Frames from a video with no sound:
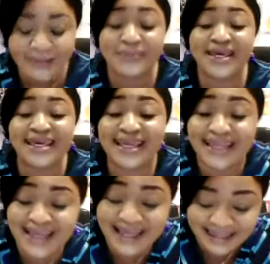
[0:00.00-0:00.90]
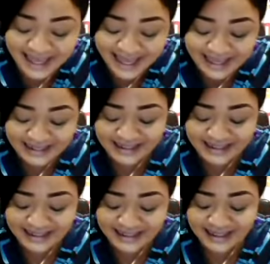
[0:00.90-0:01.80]
the beginning and the end.
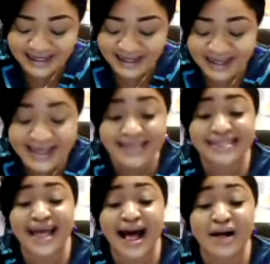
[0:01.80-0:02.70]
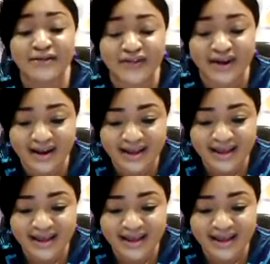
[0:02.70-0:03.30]
He's the Alpha.